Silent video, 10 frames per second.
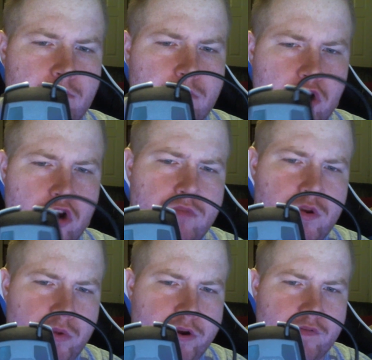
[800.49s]
Could be
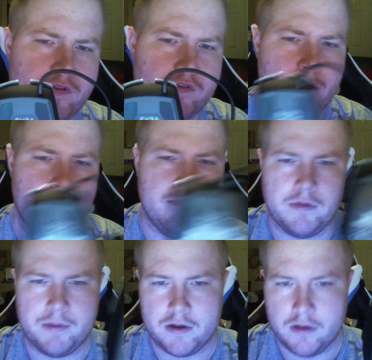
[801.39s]
weird for some,
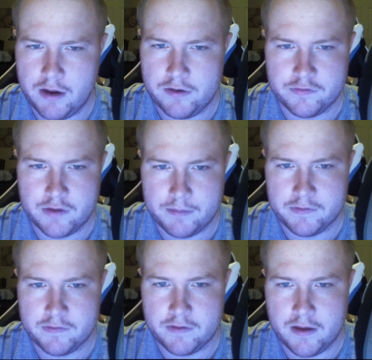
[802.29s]
depending on how your setup
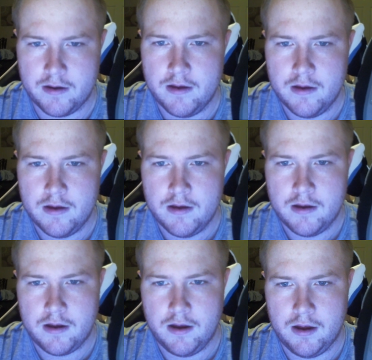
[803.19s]
is set.
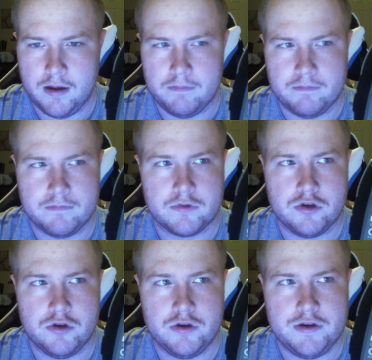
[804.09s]

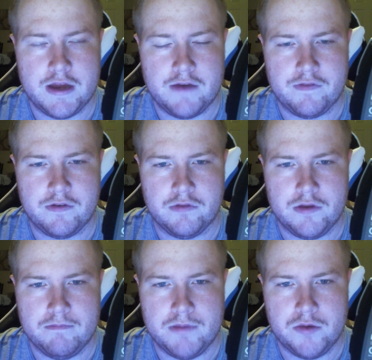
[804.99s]
Could definitely
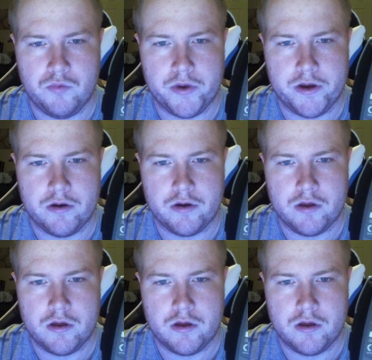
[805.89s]
be weird.